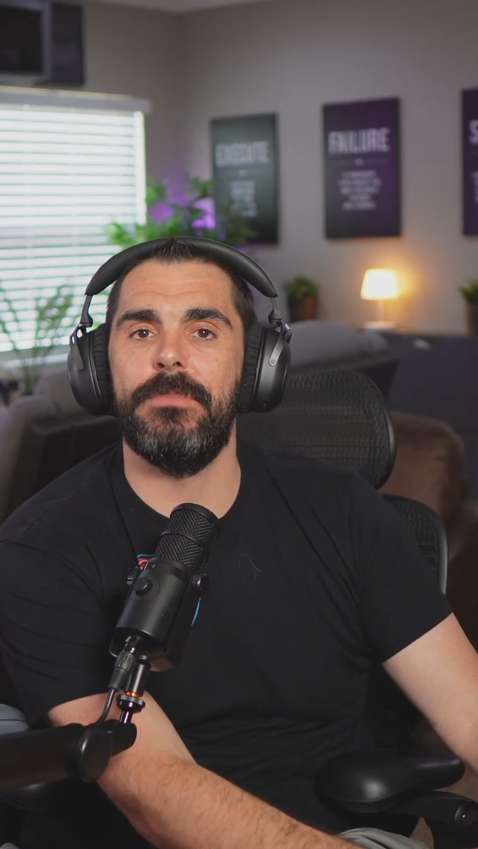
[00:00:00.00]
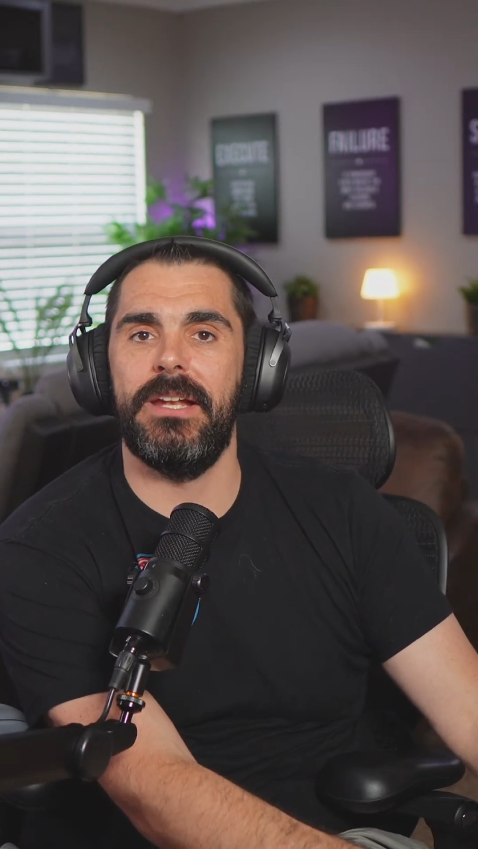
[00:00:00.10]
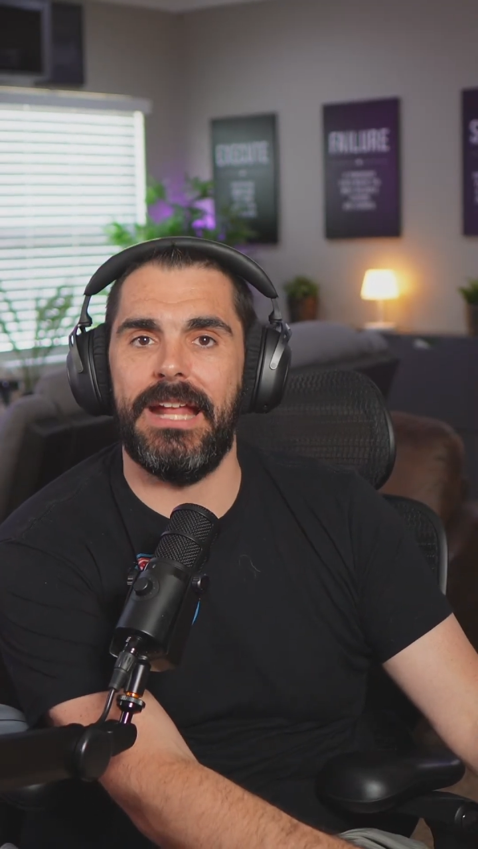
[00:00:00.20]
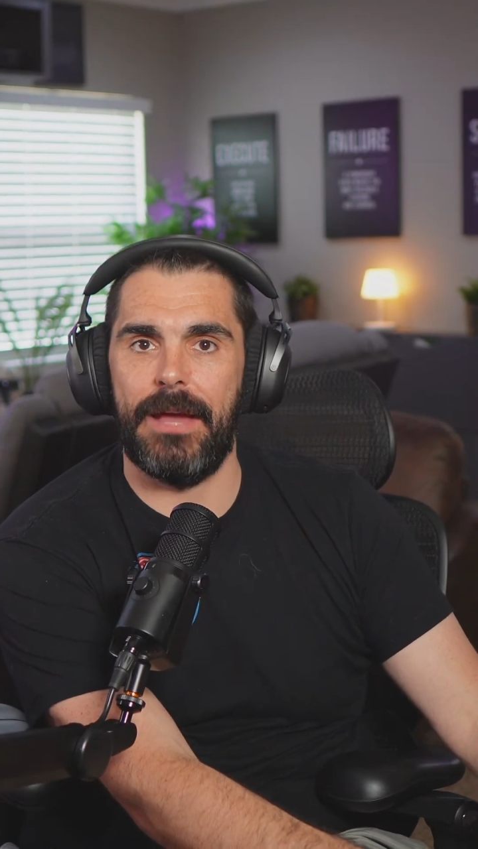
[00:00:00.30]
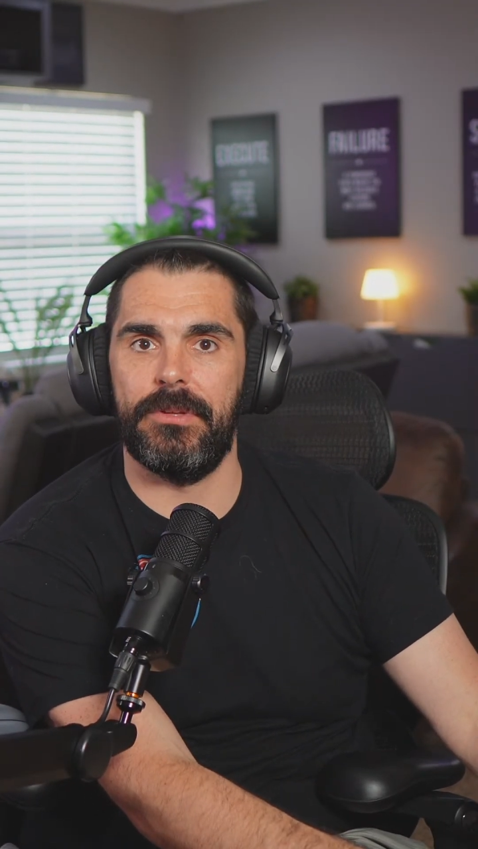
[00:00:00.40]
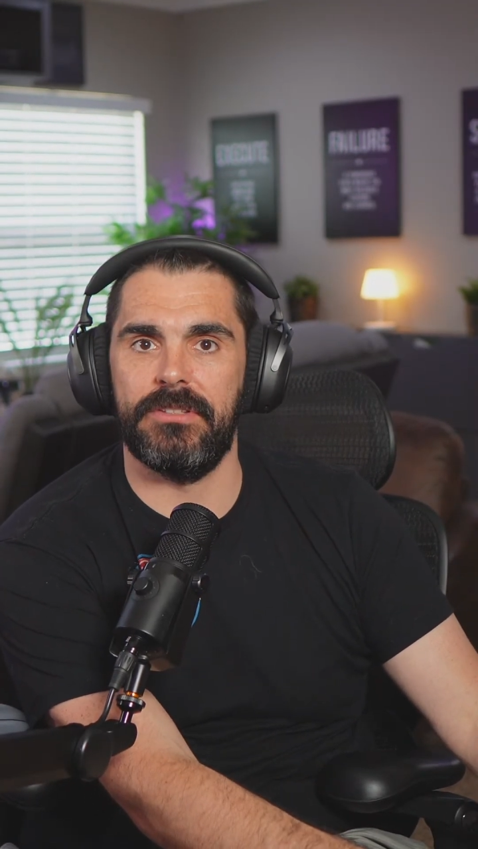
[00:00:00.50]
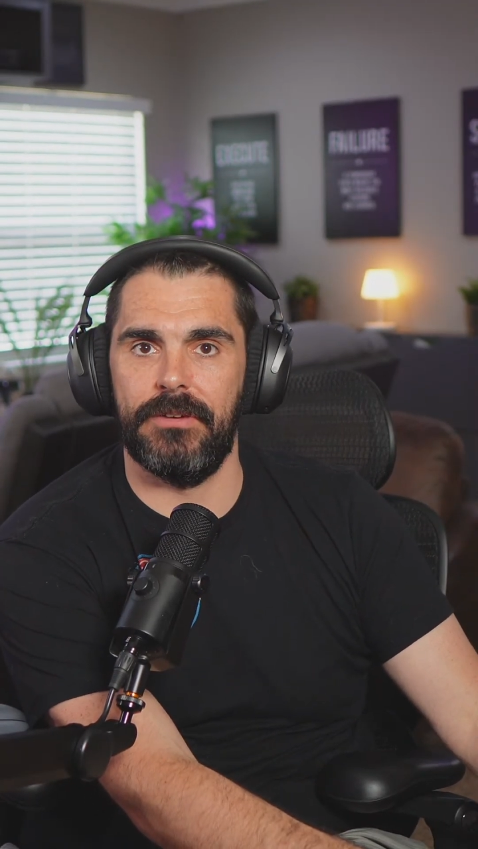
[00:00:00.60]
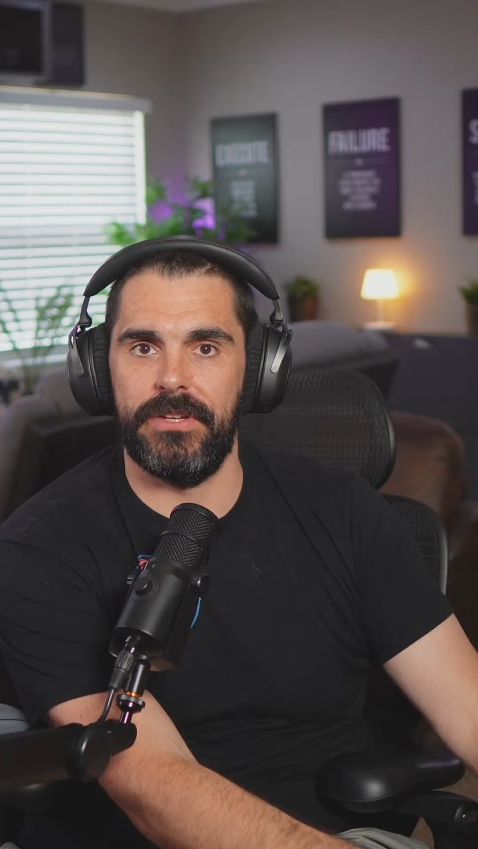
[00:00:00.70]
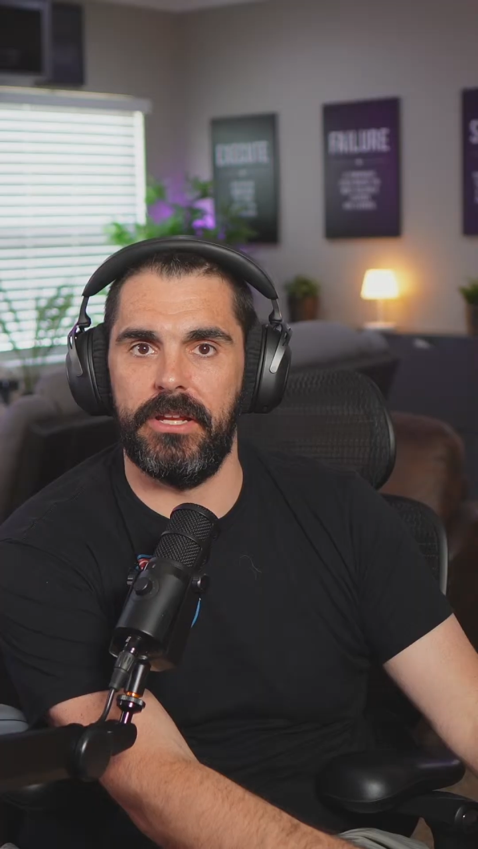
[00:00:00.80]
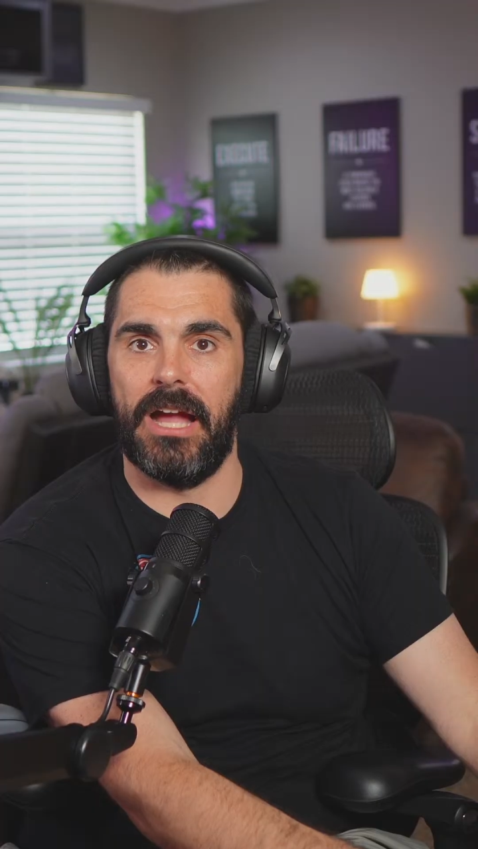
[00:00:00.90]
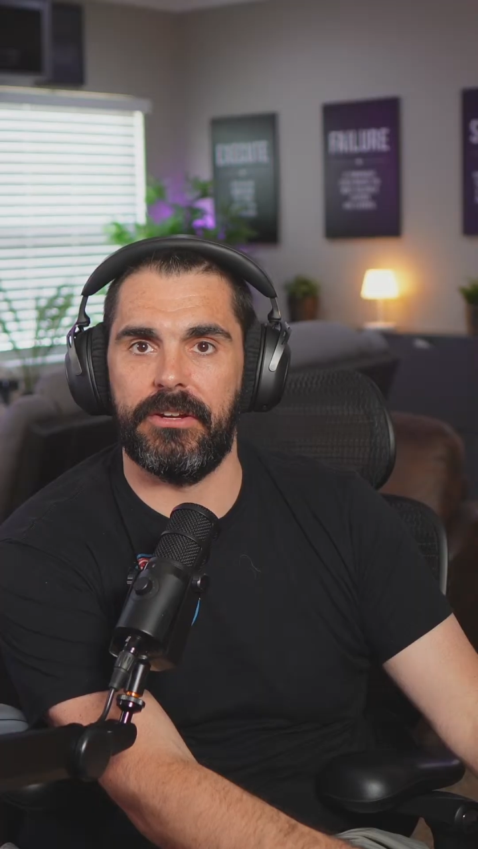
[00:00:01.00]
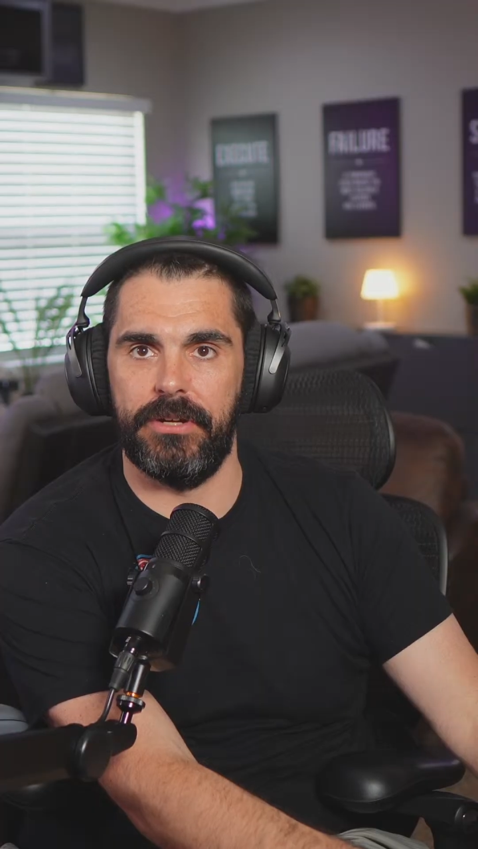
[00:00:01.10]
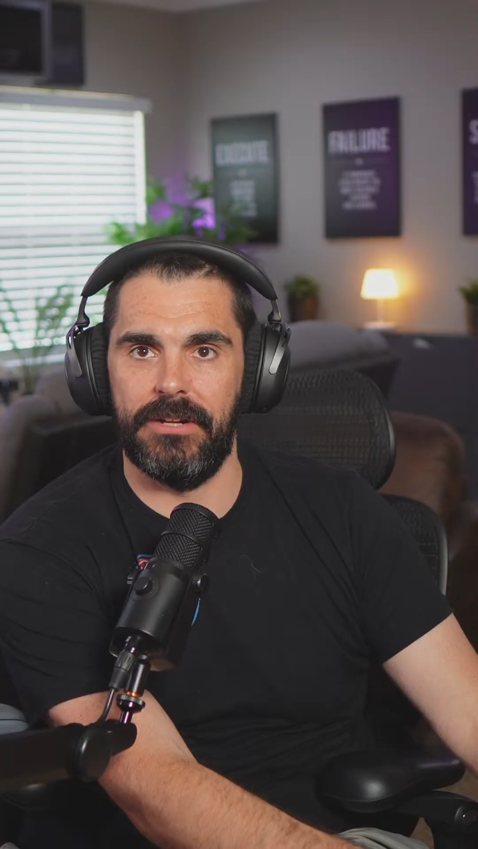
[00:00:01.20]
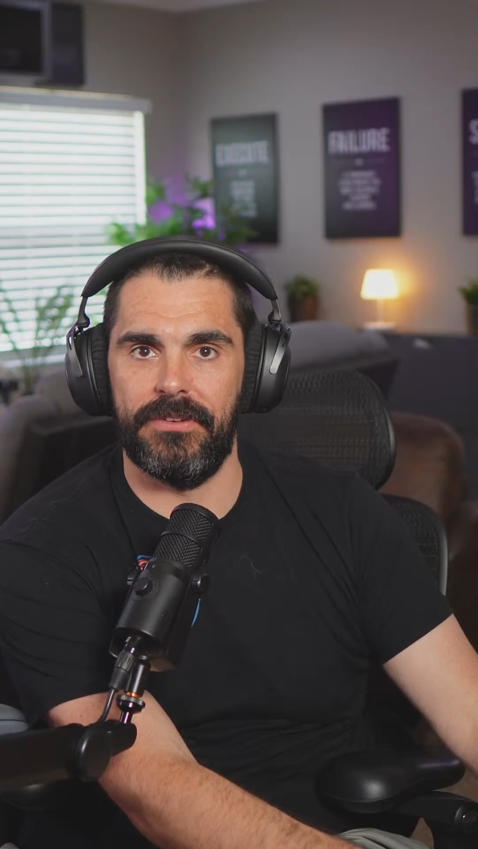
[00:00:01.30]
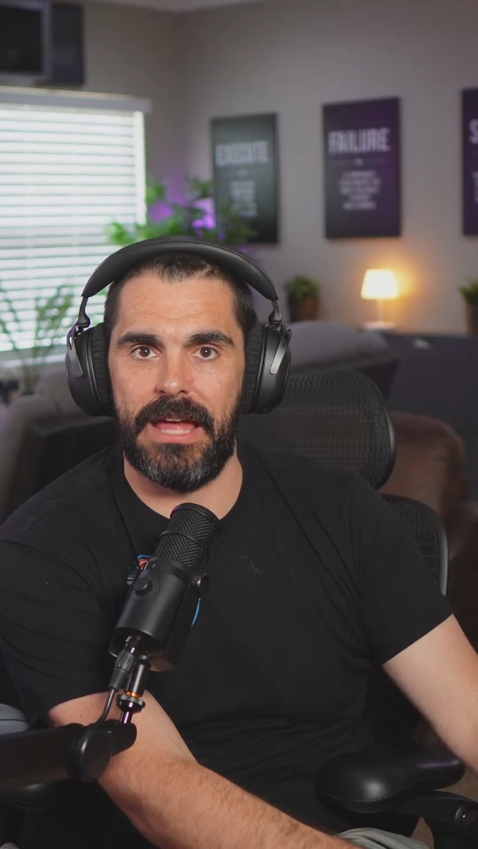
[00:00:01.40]
minute Amazon video I
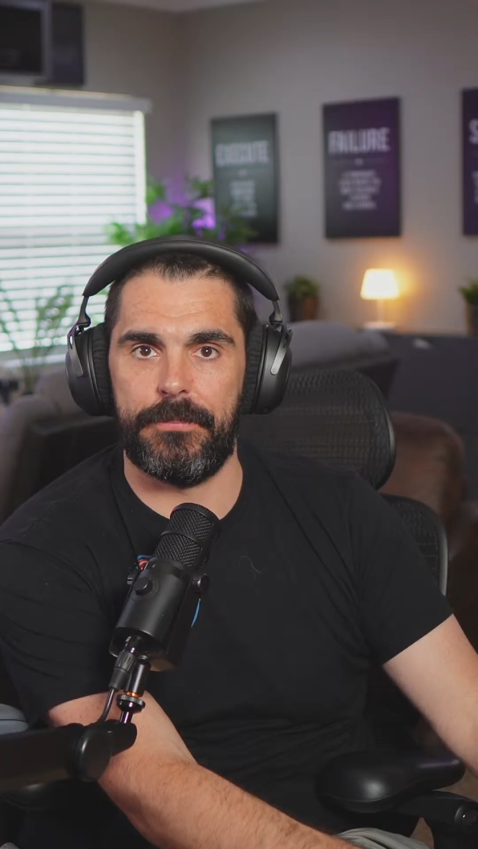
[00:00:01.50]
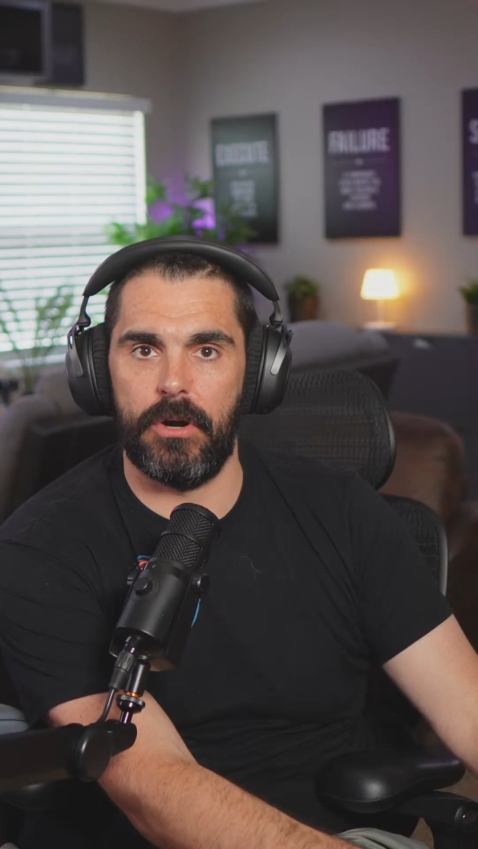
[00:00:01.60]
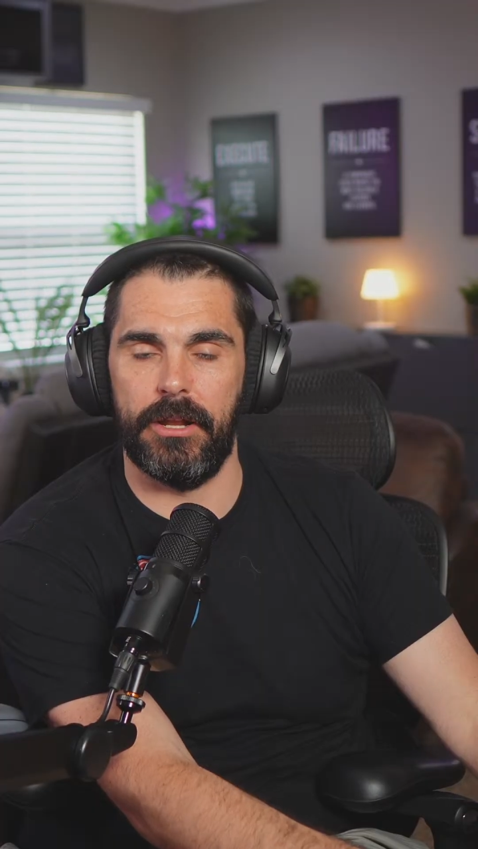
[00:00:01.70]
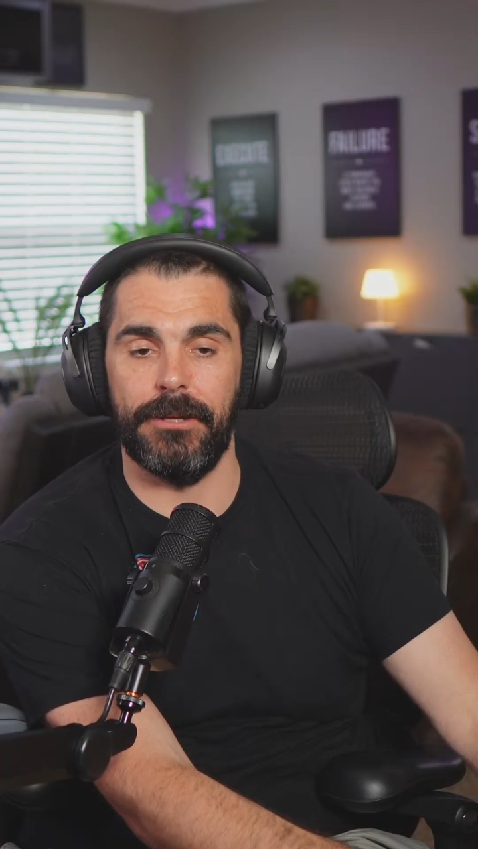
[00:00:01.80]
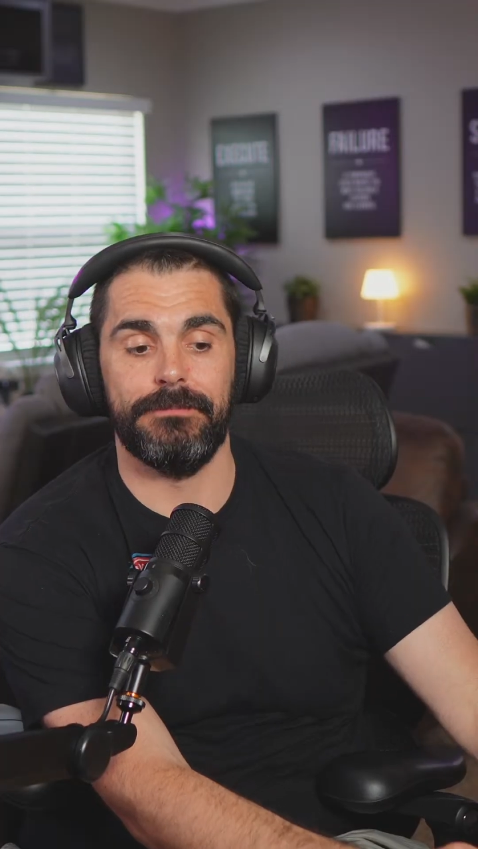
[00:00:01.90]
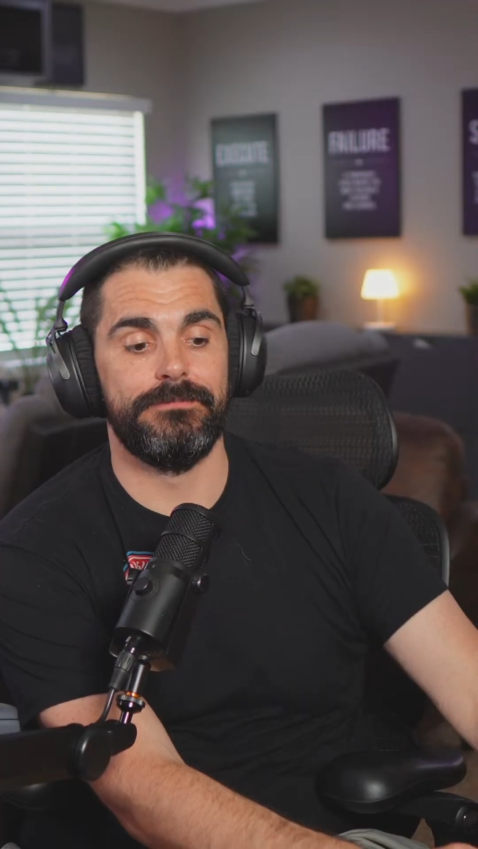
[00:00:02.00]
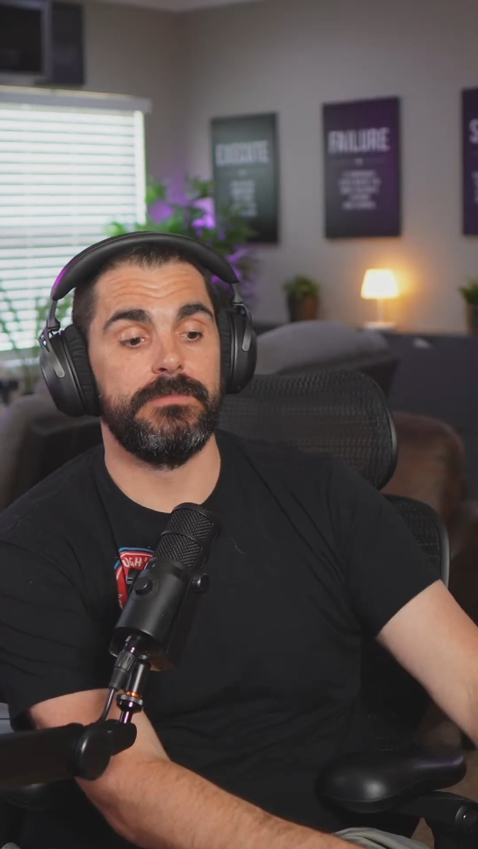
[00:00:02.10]
created for that product.